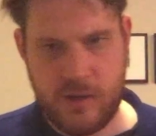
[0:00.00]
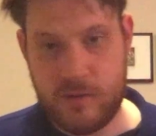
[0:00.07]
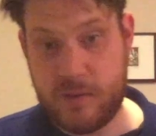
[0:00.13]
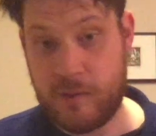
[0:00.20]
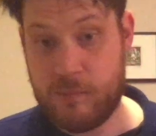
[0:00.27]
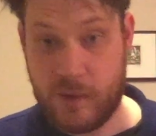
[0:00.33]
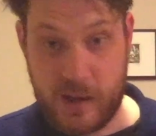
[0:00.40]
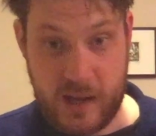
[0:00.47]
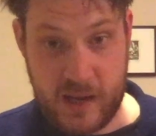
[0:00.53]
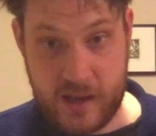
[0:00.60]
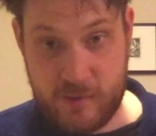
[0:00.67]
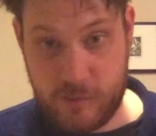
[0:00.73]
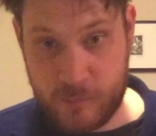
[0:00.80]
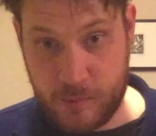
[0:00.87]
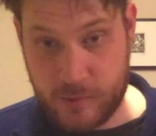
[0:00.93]
they might
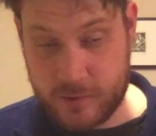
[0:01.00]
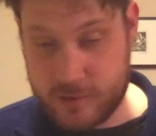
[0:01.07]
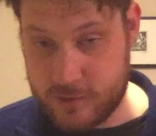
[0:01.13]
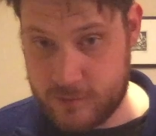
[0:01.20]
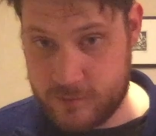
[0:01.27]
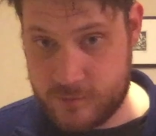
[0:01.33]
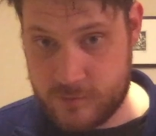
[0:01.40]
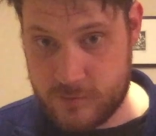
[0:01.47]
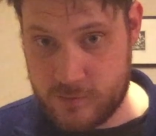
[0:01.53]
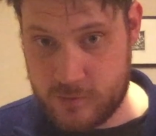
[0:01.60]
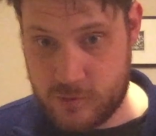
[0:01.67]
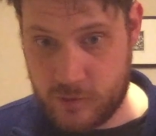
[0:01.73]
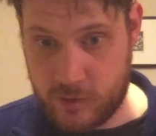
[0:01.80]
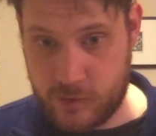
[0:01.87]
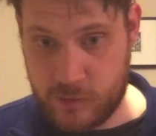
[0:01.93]
have a bottle of
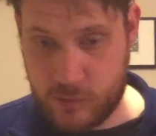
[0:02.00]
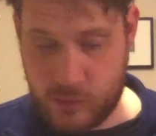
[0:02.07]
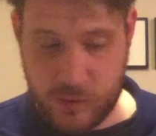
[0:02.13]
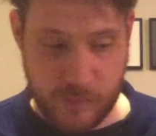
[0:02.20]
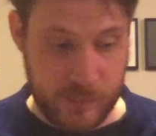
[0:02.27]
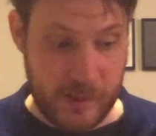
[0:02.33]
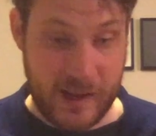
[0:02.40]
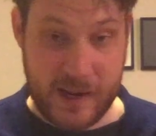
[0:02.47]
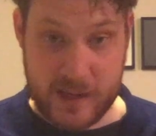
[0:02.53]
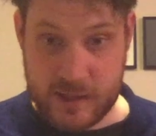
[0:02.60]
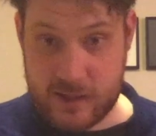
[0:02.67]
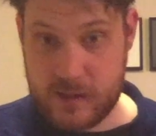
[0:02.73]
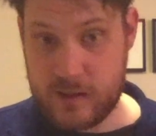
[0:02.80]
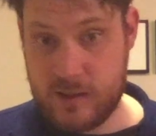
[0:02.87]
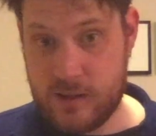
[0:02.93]
Johnnie Walker
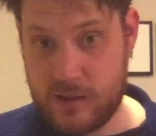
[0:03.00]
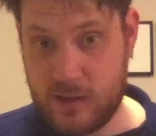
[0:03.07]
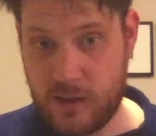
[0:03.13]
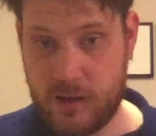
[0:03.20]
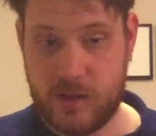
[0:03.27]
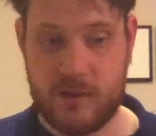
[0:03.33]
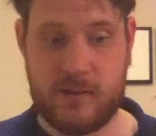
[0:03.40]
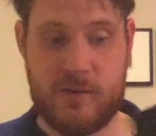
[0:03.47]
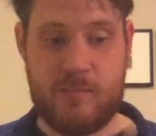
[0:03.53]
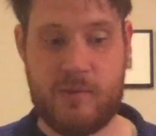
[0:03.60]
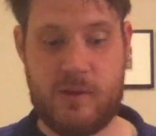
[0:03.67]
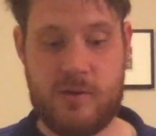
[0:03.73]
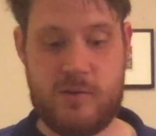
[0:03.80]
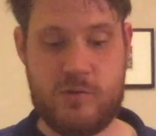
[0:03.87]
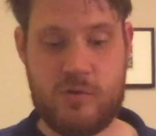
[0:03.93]
Black, they
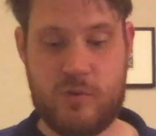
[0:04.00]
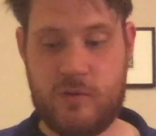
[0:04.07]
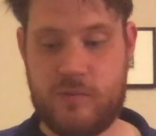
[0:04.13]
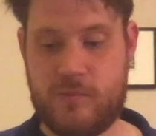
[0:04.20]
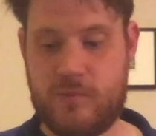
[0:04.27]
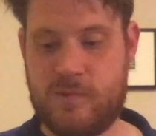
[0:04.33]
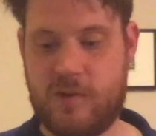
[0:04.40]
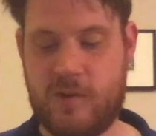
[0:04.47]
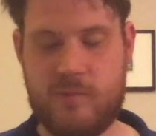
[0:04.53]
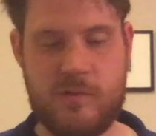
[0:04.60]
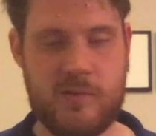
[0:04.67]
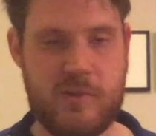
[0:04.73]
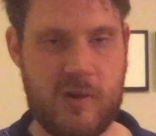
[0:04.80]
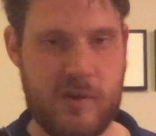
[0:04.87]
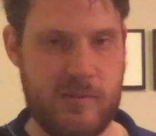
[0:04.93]
might enjoy it from time to
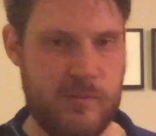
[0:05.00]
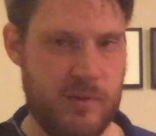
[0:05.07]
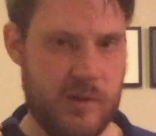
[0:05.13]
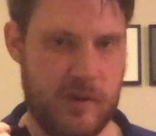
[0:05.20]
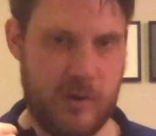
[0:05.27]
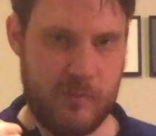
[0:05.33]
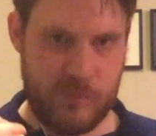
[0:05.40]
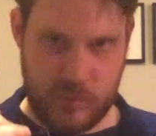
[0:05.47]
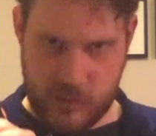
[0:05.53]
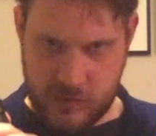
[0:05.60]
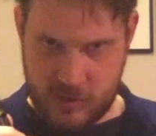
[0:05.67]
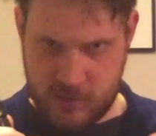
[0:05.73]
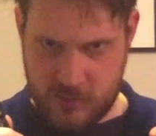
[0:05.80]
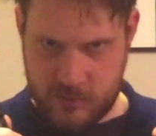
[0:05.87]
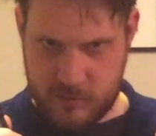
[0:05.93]
time, but they don't put
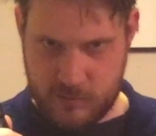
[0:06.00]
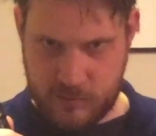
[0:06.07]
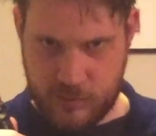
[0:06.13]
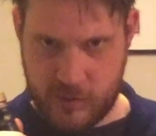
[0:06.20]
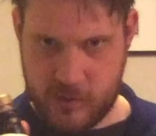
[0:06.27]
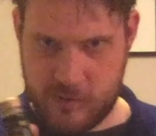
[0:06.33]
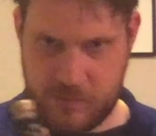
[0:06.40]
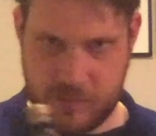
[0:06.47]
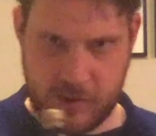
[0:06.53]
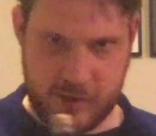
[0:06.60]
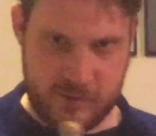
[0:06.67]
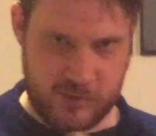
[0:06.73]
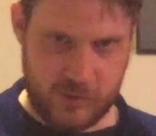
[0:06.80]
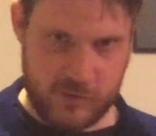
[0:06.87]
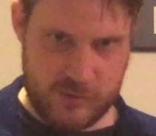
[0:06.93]
it pride of
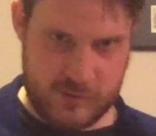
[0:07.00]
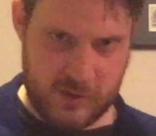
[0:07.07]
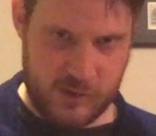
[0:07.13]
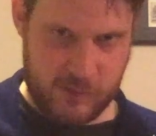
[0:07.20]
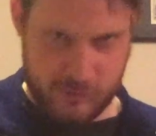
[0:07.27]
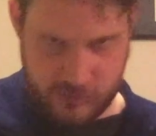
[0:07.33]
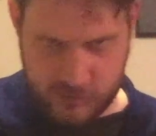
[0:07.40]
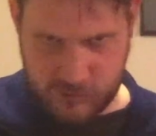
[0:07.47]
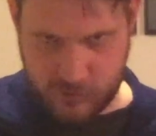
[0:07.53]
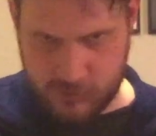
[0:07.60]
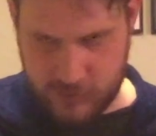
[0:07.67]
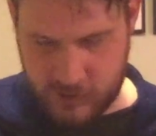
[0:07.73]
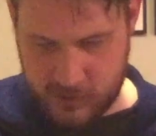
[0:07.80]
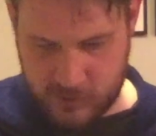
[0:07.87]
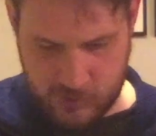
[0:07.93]
place on the shelf. It's sort
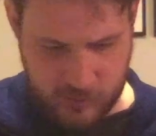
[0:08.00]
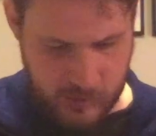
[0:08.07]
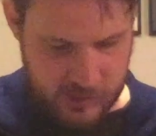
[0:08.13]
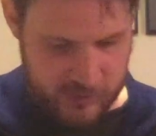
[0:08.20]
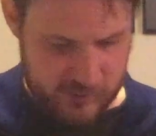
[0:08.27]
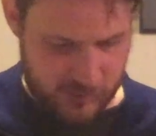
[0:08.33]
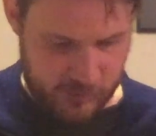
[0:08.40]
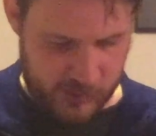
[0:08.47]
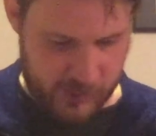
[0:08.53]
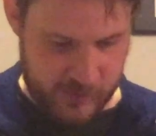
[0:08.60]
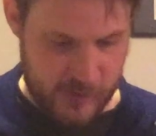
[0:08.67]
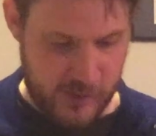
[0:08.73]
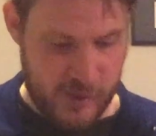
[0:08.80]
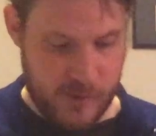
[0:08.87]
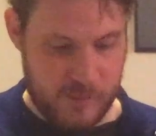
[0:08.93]
of hidden away somewhere.
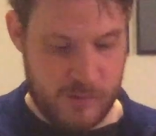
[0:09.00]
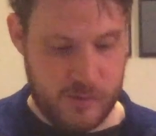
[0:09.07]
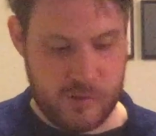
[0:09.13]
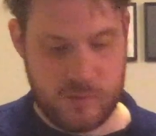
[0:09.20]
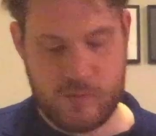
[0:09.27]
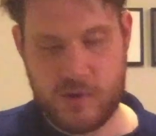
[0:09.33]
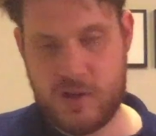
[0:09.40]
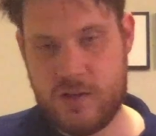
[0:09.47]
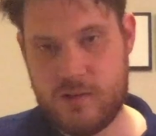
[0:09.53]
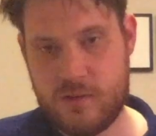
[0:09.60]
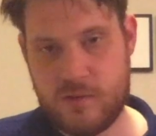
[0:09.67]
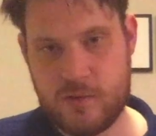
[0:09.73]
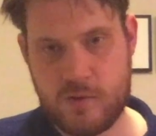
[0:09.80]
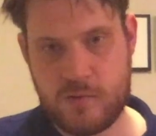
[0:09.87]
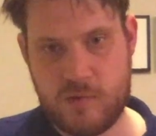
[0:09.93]
But the green
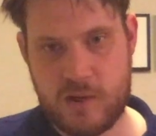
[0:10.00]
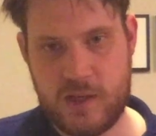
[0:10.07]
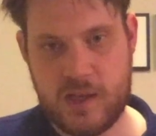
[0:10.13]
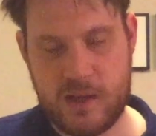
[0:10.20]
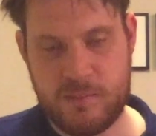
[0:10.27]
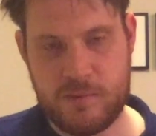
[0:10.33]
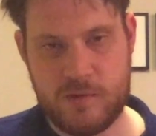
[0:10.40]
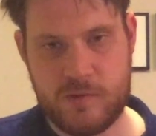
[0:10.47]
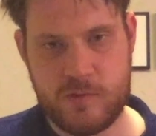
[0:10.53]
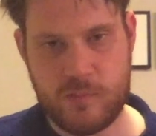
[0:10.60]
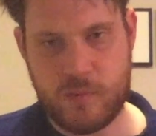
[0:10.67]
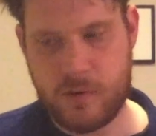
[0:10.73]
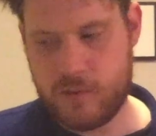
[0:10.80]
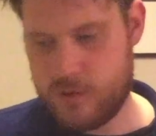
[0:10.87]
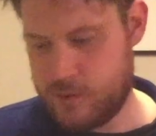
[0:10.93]
label is the
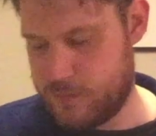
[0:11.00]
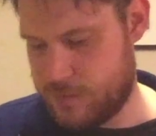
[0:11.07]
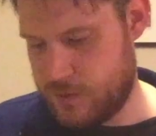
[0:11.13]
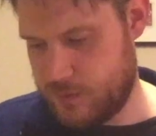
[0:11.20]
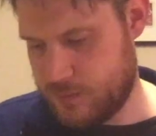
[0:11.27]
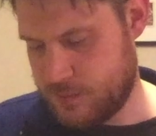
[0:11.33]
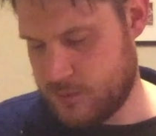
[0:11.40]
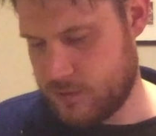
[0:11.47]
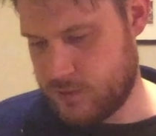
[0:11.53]
one that people